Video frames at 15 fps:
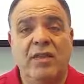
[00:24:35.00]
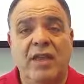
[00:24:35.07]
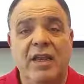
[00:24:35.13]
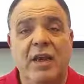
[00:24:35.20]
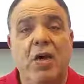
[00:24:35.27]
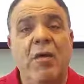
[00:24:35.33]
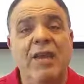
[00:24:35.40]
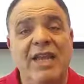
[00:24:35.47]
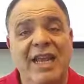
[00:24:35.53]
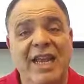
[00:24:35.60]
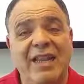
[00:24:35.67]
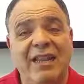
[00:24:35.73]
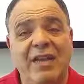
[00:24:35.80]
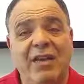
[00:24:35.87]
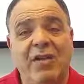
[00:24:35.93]
They go and they
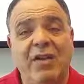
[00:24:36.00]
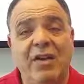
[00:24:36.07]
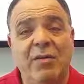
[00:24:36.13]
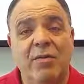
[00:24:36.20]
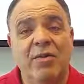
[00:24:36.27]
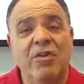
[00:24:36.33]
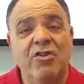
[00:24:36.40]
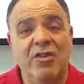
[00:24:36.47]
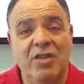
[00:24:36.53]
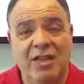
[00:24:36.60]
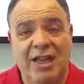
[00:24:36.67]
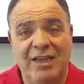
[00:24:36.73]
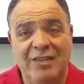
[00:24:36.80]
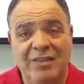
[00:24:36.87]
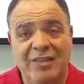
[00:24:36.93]
get their commercial
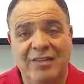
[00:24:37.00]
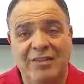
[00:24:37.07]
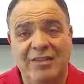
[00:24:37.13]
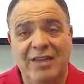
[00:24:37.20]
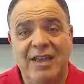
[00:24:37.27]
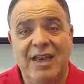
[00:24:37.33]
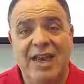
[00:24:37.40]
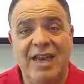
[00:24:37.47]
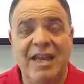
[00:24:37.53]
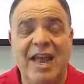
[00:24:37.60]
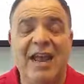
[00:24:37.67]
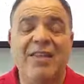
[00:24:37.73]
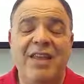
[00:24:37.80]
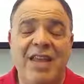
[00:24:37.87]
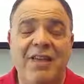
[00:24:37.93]
license, and
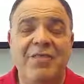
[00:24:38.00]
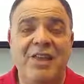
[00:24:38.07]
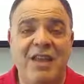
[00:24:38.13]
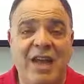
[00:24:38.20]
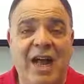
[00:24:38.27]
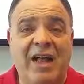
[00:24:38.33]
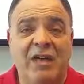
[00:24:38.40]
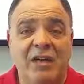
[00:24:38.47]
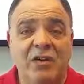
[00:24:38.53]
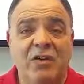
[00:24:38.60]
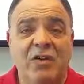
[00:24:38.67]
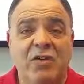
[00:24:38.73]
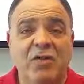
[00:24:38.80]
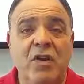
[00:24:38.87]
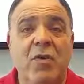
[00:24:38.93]
now they have the
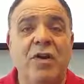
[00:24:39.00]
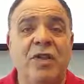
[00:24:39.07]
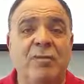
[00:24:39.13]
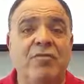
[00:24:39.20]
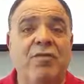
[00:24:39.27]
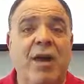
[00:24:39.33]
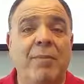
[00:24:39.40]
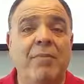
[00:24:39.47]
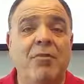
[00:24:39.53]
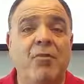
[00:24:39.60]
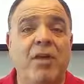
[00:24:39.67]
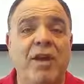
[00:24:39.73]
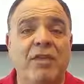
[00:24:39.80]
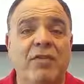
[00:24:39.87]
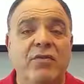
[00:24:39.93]
knowledge of knowing the proper
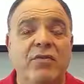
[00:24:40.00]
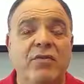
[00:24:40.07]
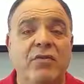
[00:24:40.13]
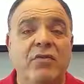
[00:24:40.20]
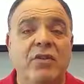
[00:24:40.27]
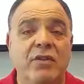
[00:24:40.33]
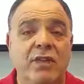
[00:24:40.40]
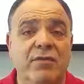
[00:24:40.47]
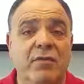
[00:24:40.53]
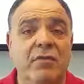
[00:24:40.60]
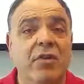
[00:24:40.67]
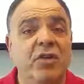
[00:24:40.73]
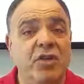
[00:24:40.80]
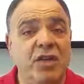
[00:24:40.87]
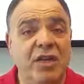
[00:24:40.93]
way to deliver
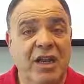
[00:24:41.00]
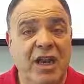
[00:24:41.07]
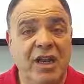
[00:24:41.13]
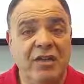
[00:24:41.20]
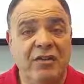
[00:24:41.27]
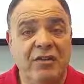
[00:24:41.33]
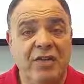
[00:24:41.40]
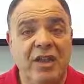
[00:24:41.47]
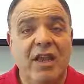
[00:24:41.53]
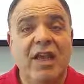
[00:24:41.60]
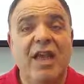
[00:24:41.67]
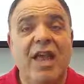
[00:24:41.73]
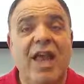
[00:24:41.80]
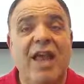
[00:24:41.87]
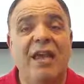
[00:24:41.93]
merchandise
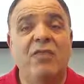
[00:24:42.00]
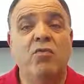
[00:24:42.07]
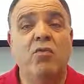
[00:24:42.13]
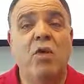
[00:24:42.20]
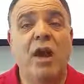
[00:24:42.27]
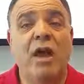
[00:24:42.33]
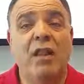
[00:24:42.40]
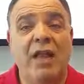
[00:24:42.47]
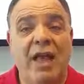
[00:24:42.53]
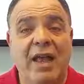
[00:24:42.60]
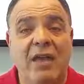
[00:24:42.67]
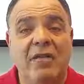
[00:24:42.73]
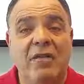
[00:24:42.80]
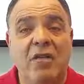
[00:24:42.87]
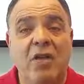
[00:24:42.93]
as well
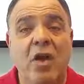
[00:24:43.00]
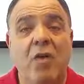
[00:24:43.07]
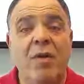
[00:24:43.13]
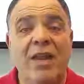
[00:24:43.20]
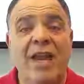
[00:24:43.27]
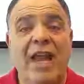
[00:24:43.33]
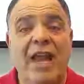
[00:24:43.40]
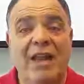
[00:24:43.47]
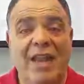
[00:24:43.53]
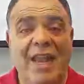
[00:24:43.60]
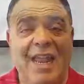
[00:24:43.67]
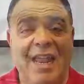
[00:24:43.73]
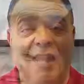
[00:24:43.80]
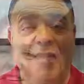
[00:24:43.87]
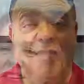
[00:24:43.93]
as knowing how to
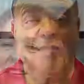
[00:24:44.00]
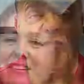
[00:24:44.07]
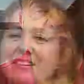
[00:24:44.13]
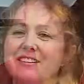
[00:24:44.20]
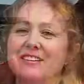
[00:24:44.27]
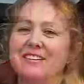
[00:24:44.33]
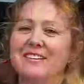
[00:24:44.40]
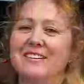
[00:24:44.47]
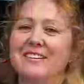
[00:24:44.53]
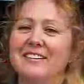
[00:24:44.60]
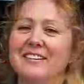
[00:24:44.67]
handle a route.